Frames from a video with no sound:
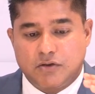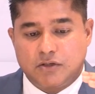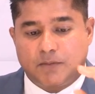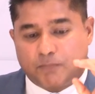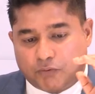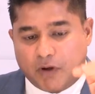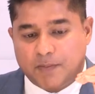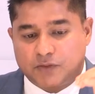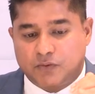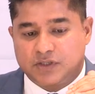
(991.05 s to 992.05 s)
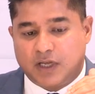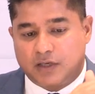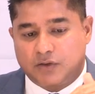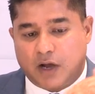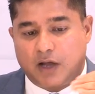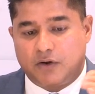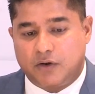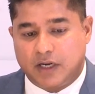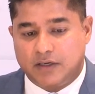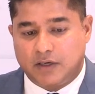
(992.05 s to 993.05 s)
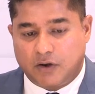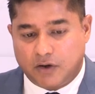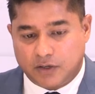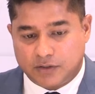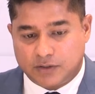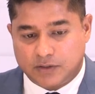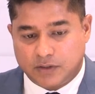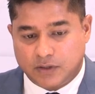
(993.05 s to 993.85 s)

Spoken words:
the premise was not to honor Indian artists,